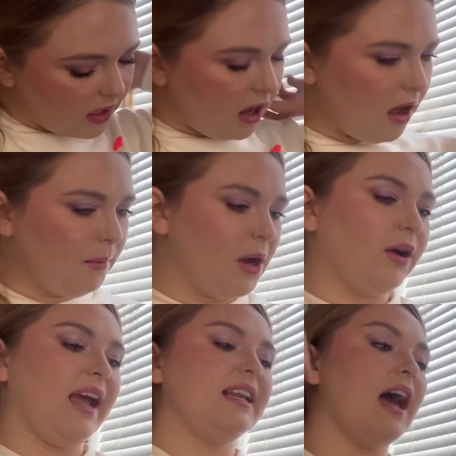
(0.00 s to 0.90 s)

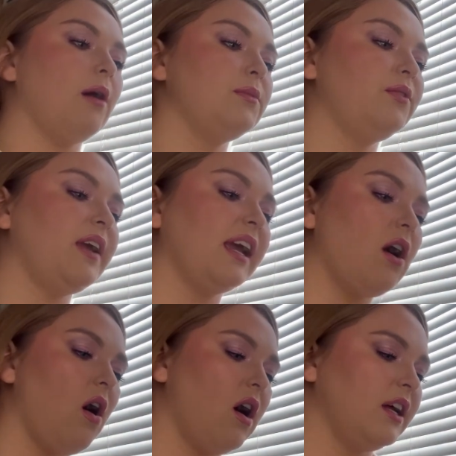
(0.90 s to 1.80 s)
Okay, now moving
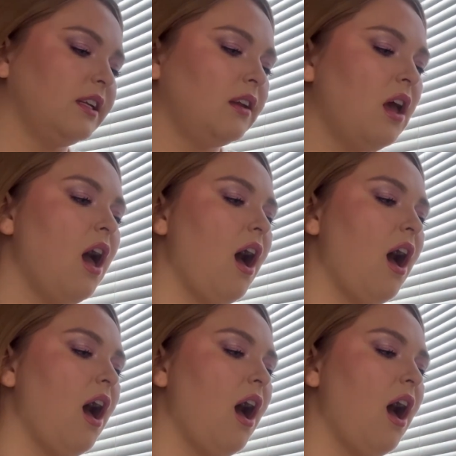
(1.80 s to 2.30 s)
on.